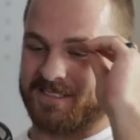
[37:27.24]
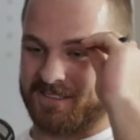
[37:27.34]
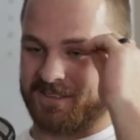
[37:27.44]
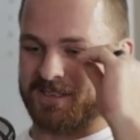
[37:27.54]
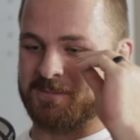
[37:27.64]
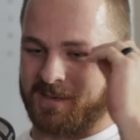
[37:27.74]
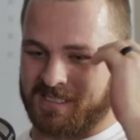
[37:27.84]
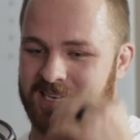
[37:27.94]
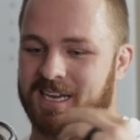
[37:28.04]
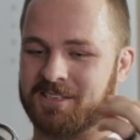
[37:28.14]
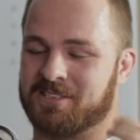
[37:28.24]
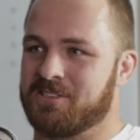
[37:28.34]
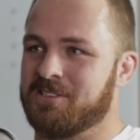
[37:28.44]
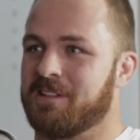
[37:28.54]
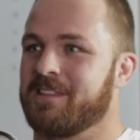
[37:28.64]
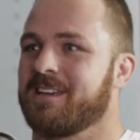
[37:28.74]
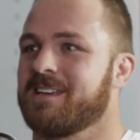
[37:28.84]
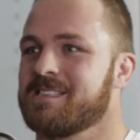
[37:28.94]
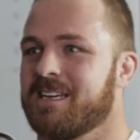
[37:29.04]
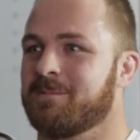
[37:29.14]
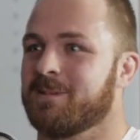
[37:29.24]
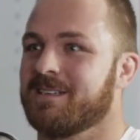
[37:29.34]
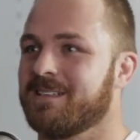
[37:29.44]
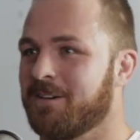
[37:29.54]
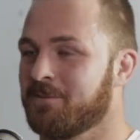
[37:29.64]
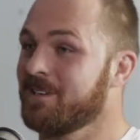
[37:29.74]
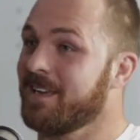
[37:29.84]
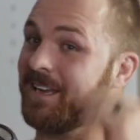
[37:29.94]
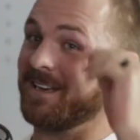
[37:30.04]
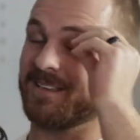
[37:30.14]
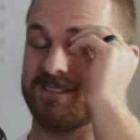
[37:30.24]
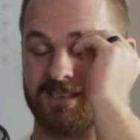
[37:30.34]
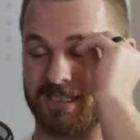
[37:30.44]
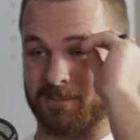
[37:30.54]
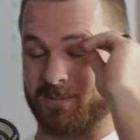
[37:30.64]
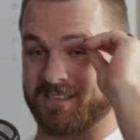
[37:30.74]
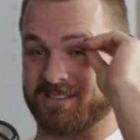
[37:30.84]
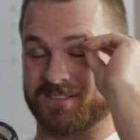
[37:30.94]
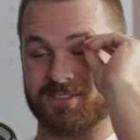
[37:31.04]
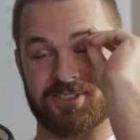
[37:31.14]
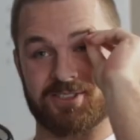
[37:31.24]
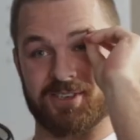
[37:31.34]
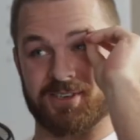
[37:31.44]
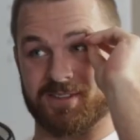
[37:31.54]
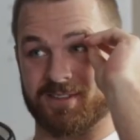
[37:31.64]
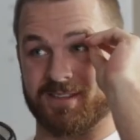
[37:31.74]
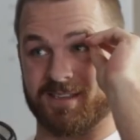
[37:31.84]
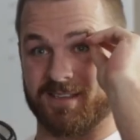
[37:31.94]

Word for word: so I think my scar tissue like thickens up. I've already had a plastic surgery on.